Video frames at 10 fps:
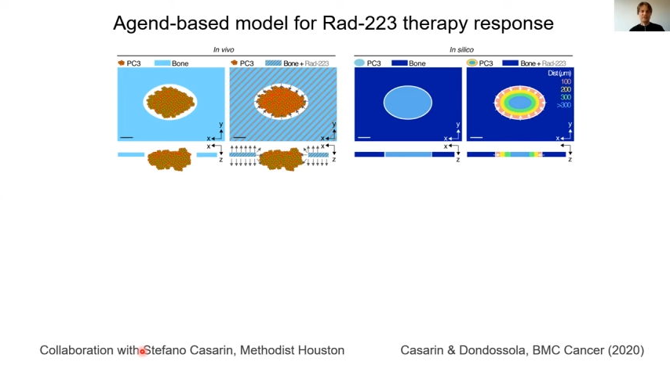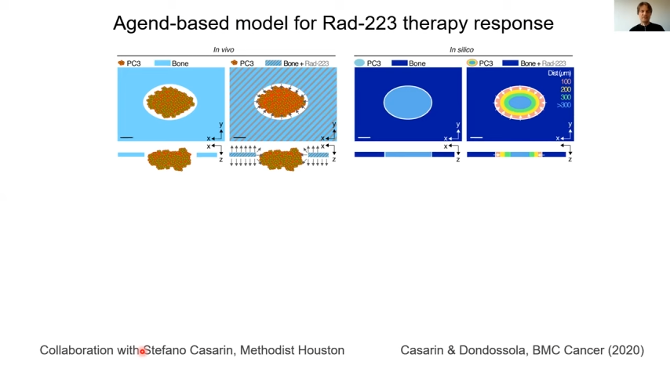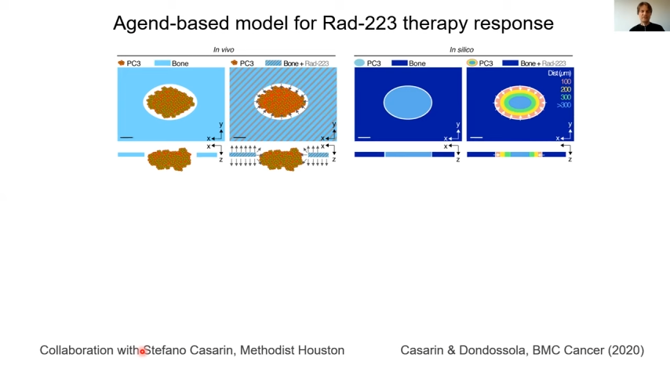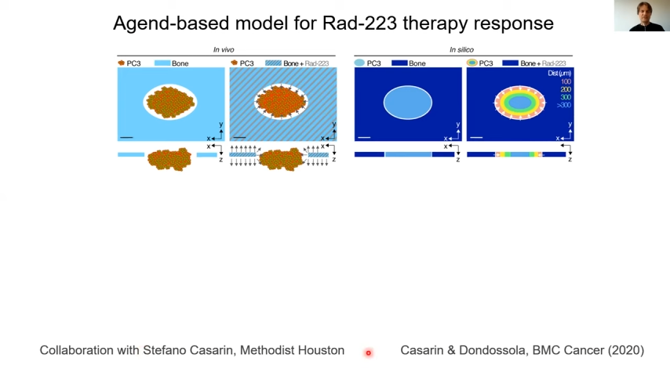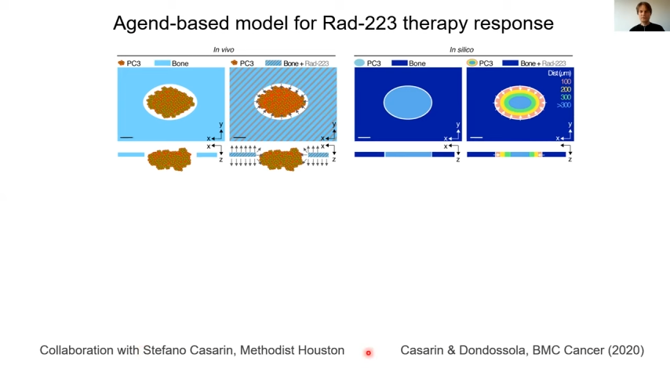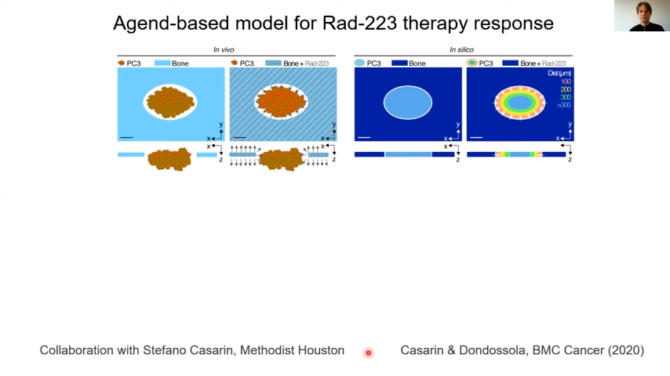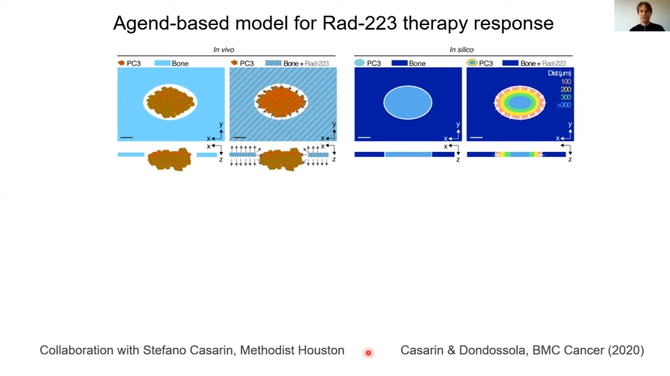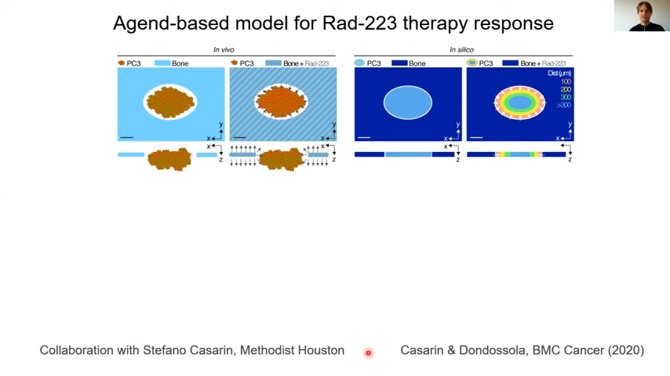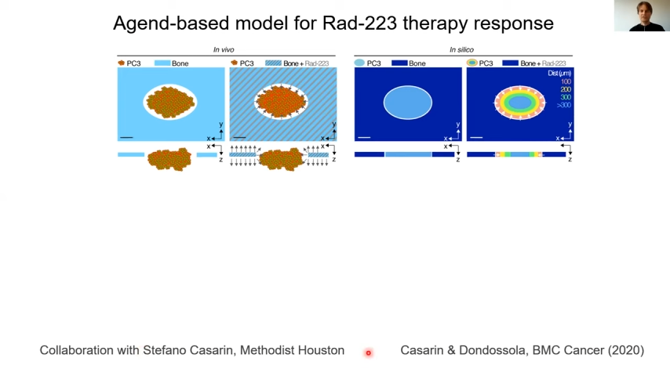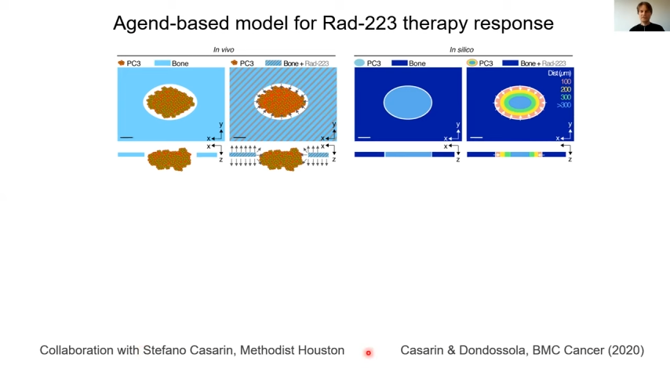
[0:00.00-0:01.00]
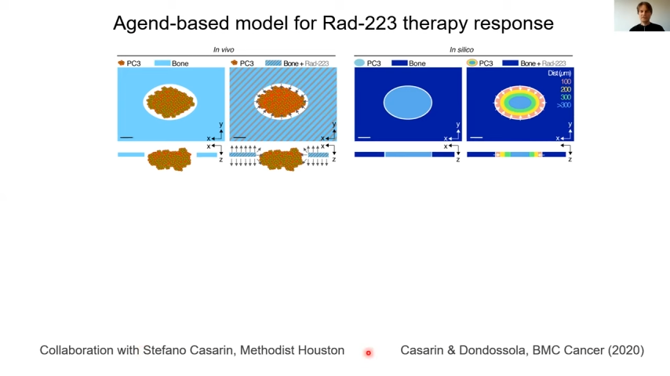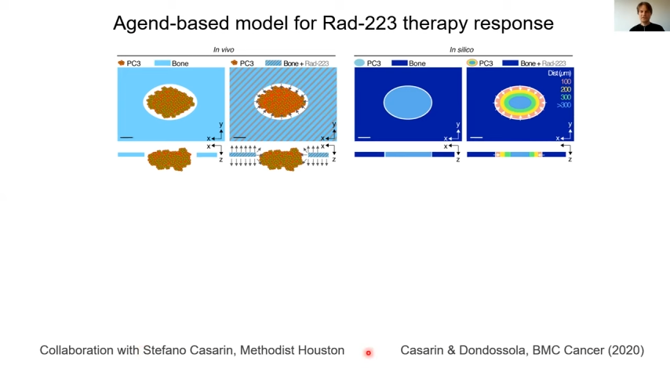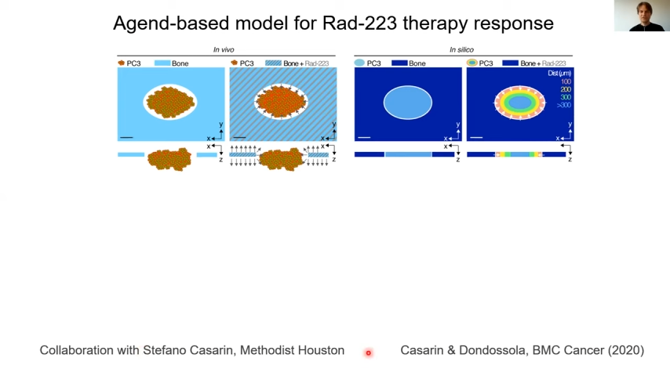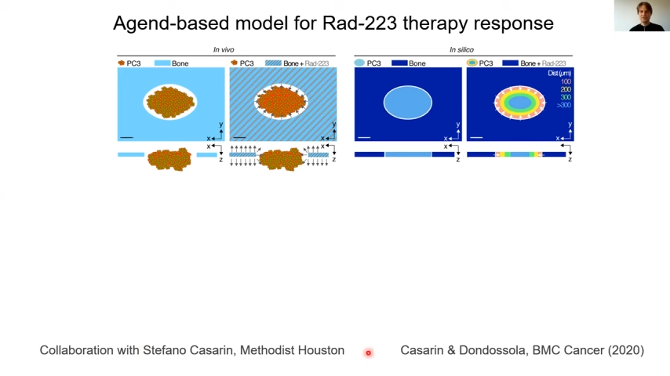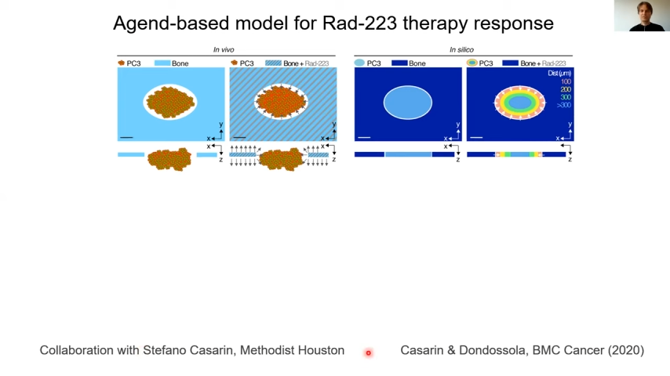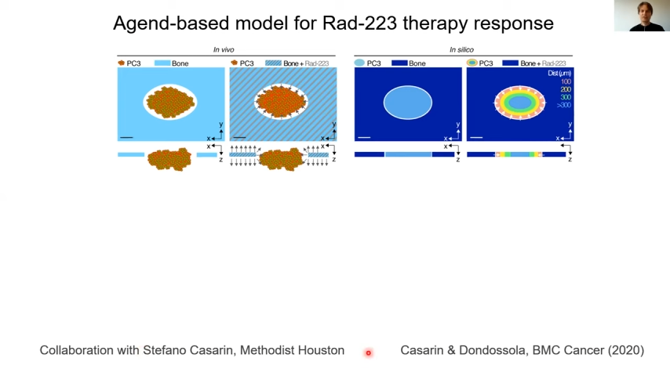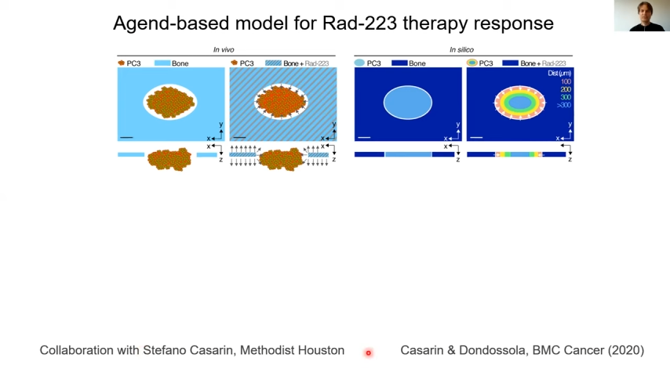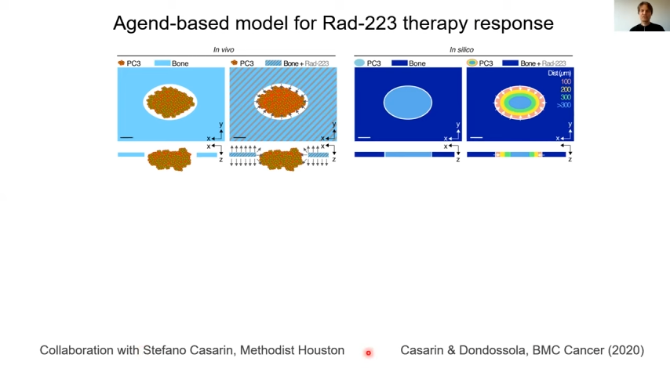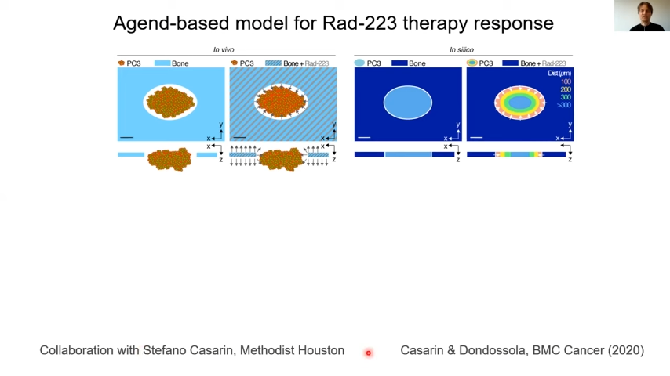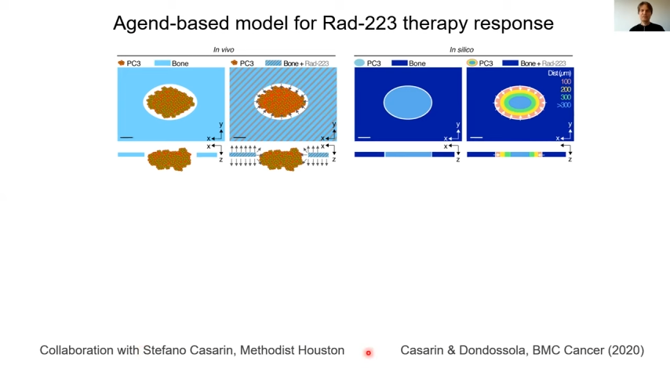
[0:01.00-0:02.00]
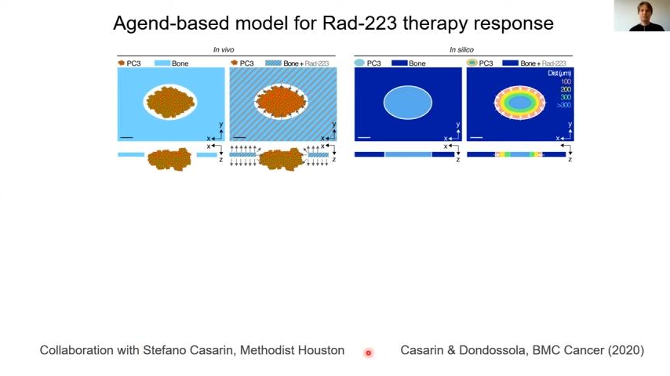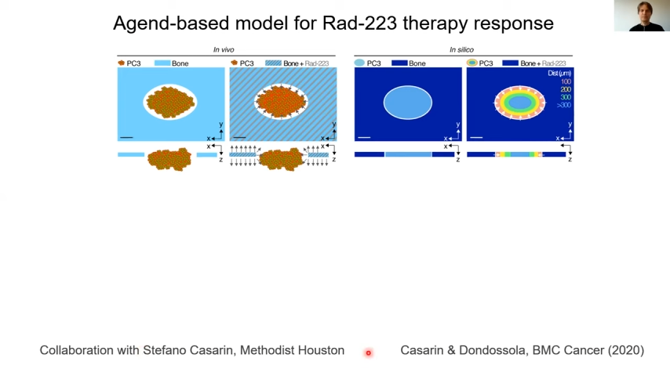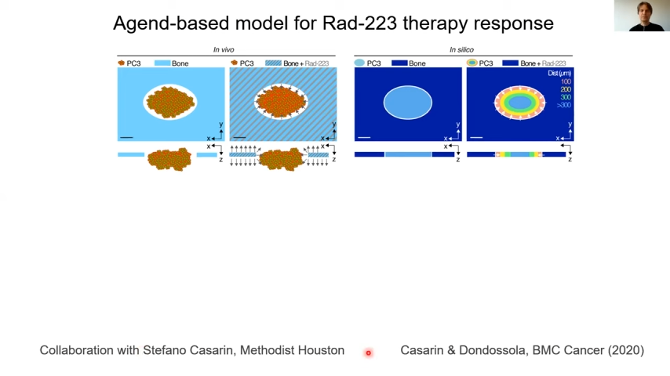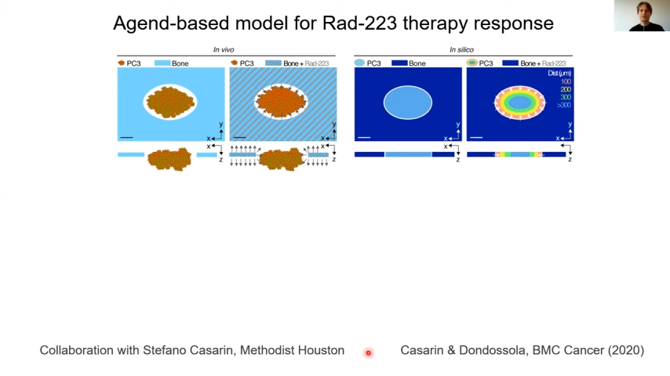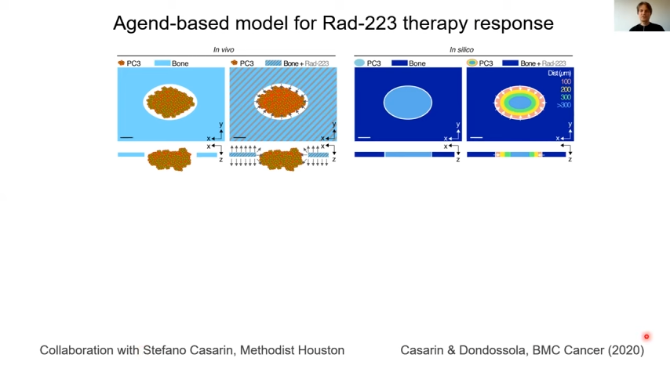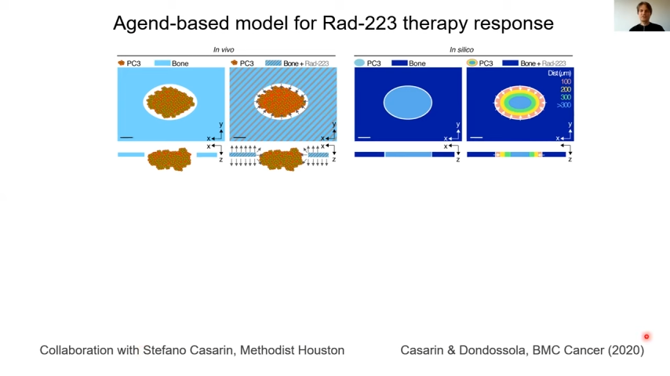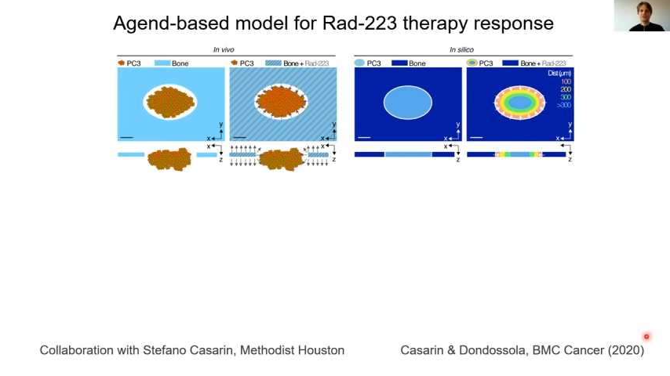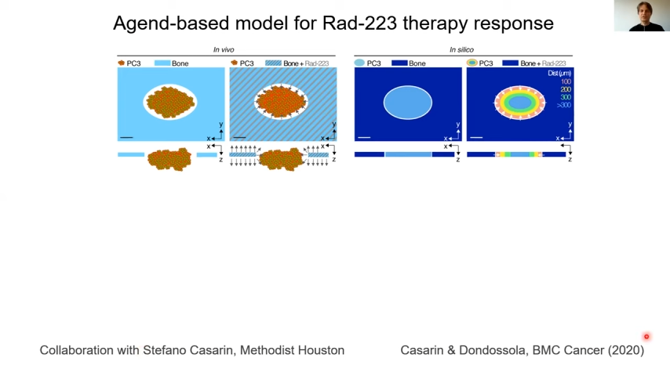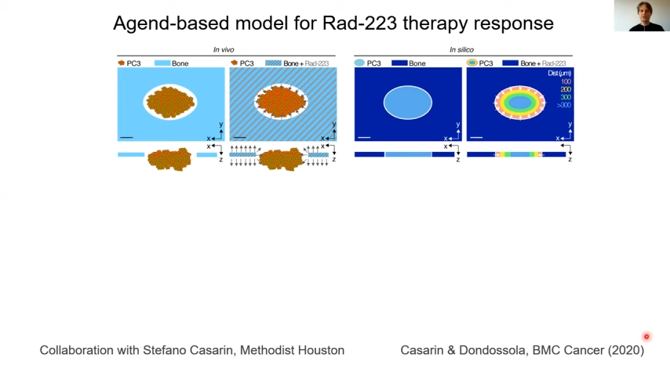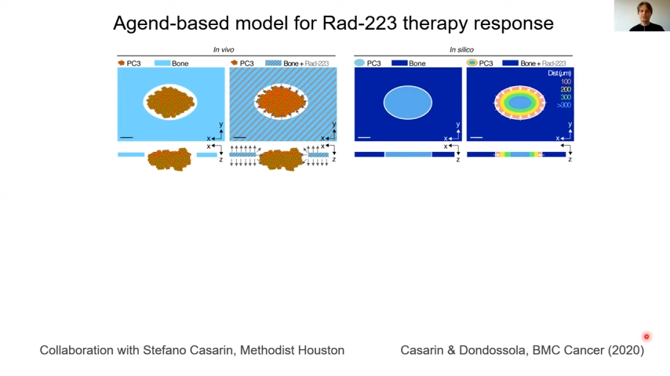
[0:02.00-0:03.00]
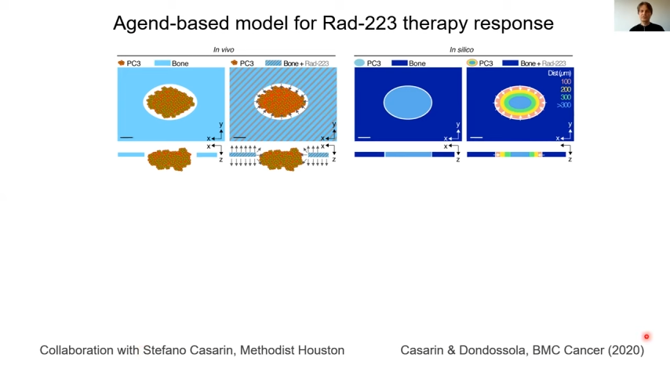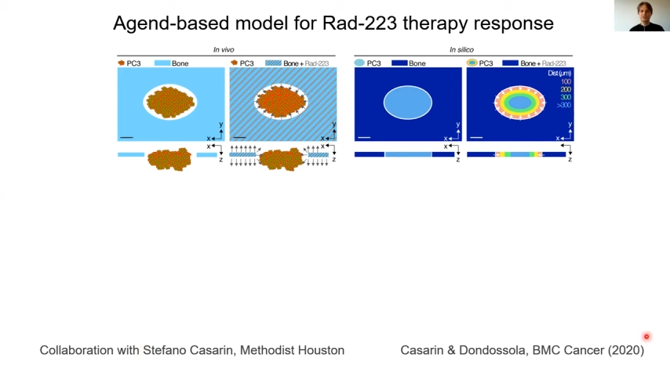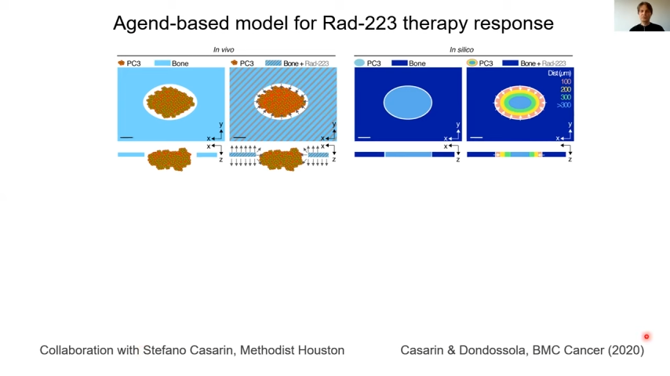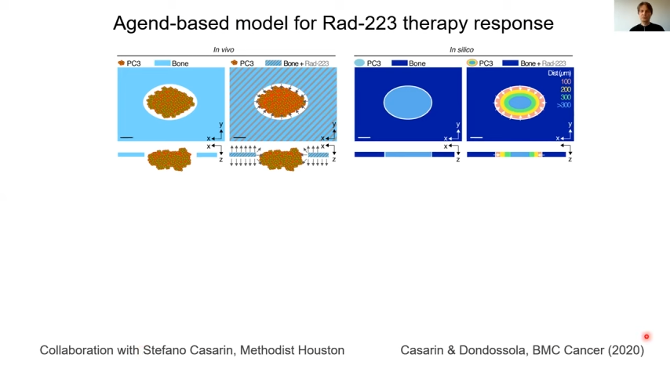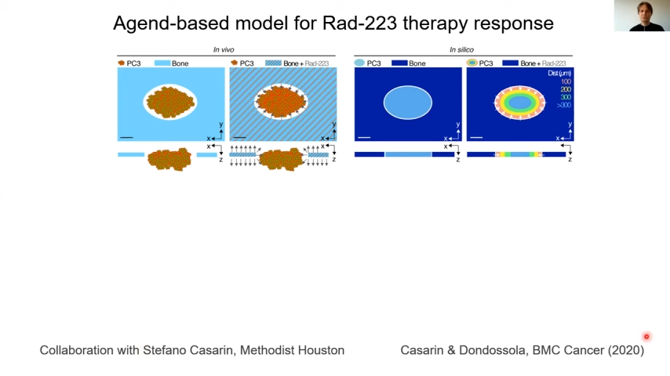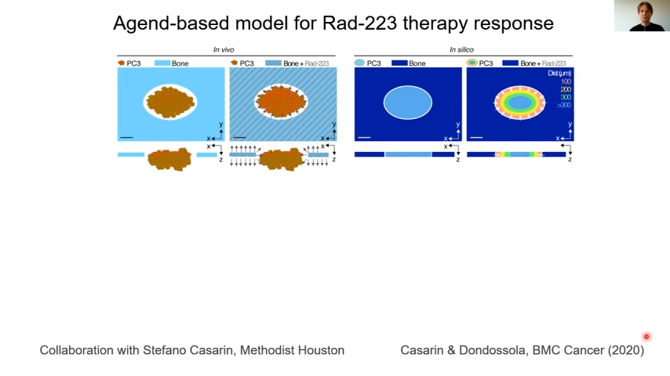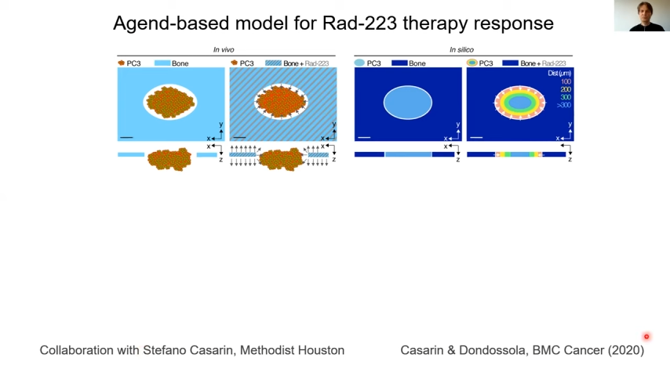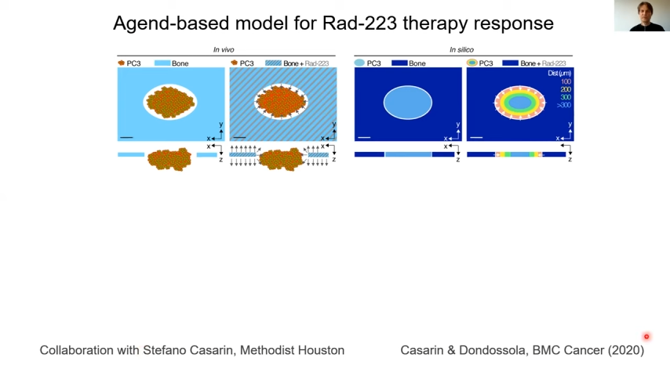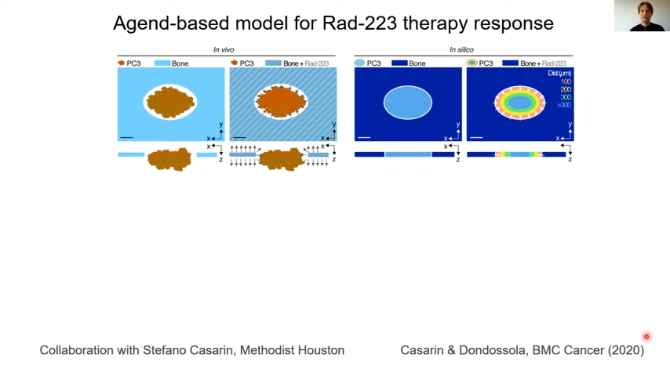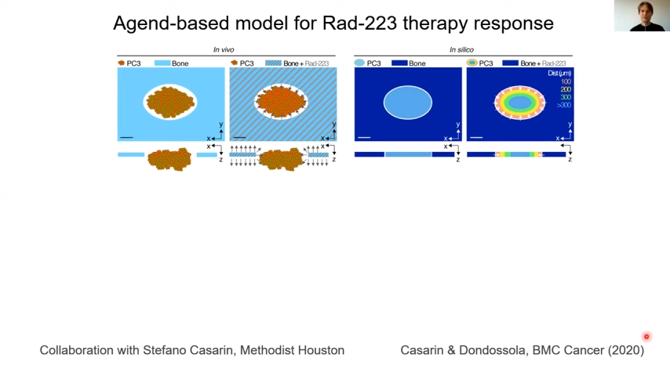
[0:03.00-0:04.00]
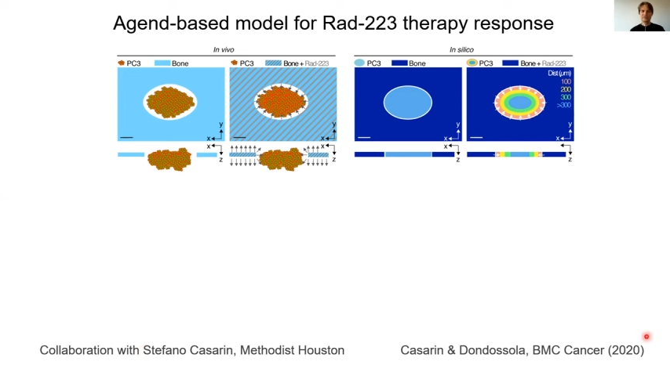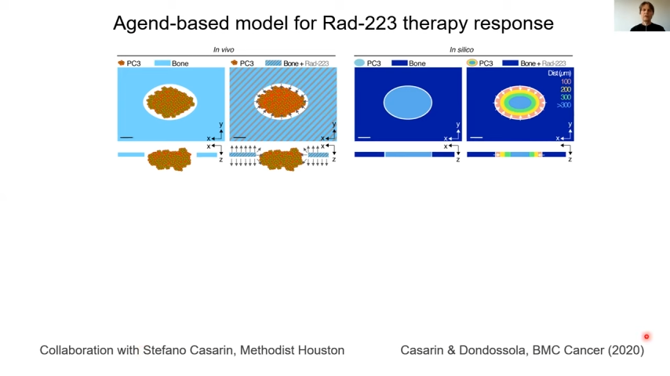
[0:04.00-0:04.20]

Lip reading: No face is visible, so there are no lips to read.